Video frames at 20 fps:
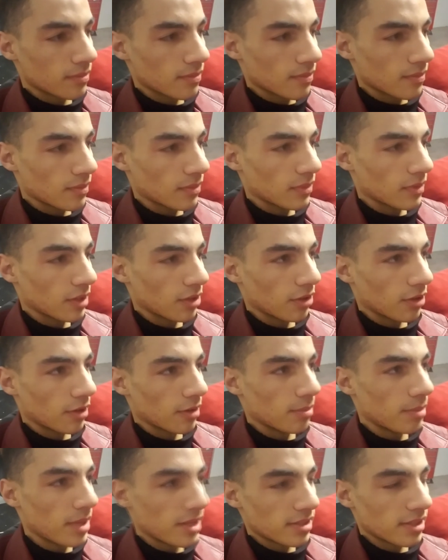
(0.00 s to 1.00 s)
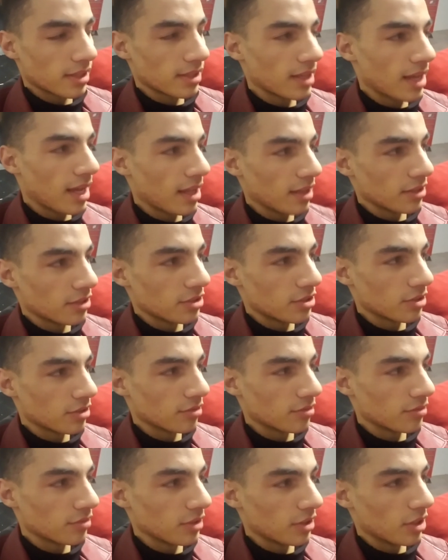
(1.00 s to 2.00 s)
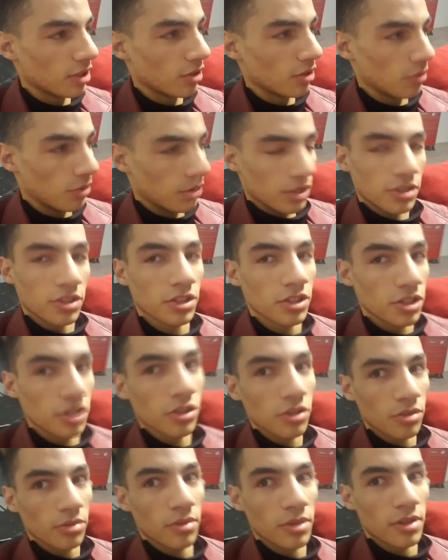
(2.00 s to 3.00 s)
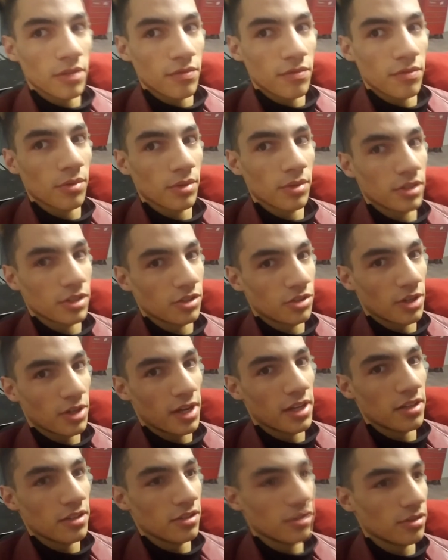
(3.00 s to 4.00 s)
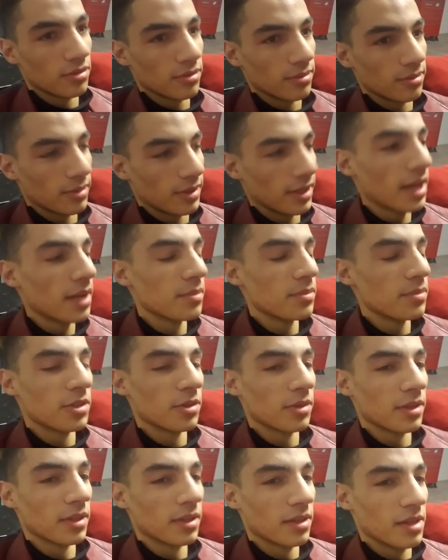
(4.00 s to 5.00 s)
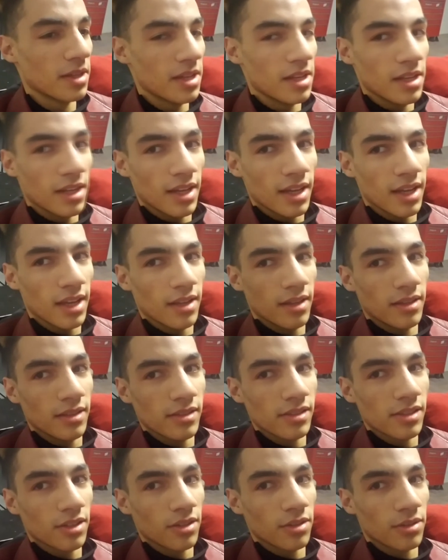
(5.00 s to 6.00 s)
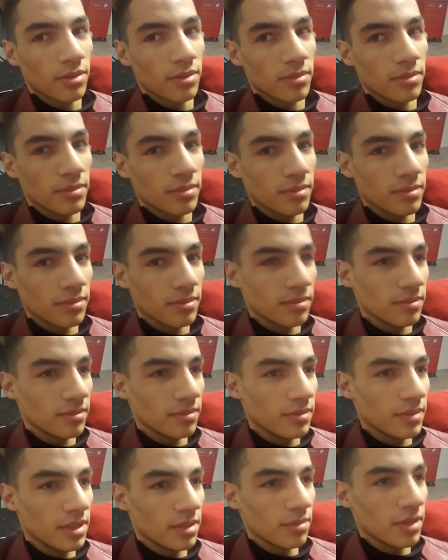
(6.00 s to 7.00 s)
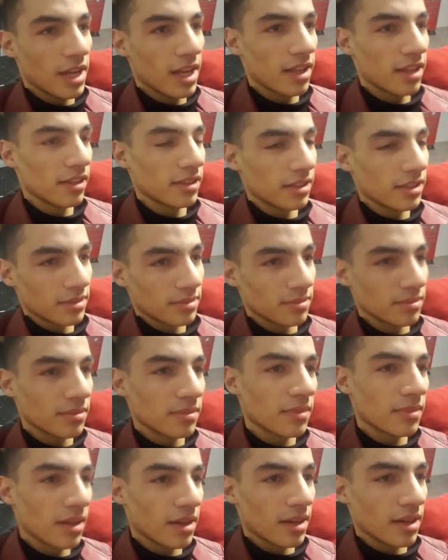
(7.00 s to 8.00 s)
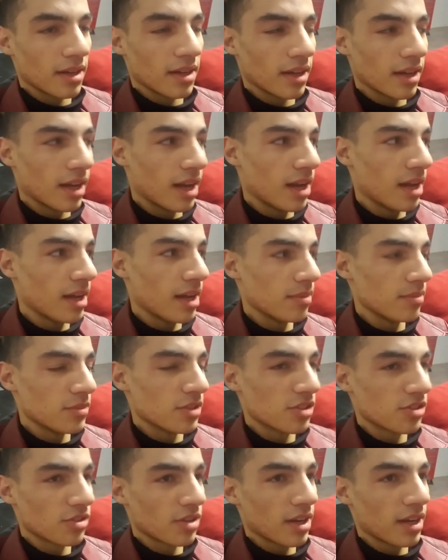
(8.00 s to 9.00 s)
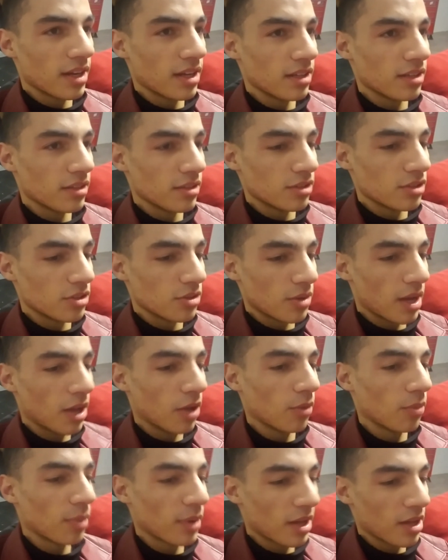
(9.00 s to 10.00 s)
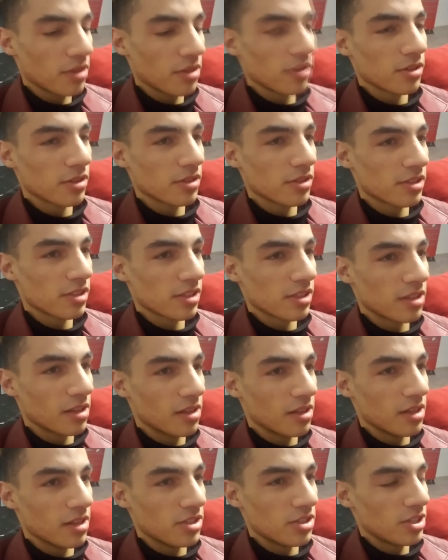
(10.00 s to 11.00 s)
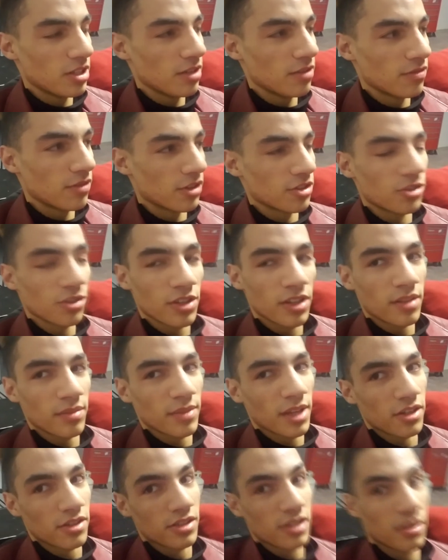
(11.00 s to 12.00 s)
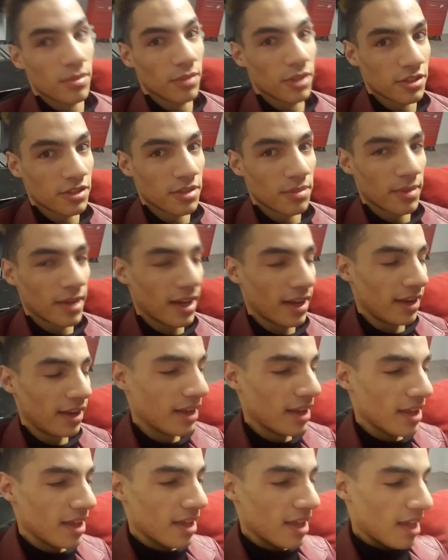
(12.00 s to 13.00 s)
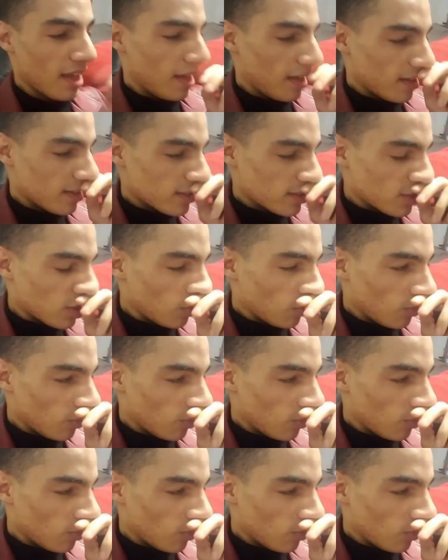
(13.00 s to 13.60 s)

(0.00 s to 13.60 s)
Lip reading: or a basic knowledge of, what to do if you were to try and do what I'm doing. So, in reality, I'm just trying to help others achieve their dreams that are similar to mine. So,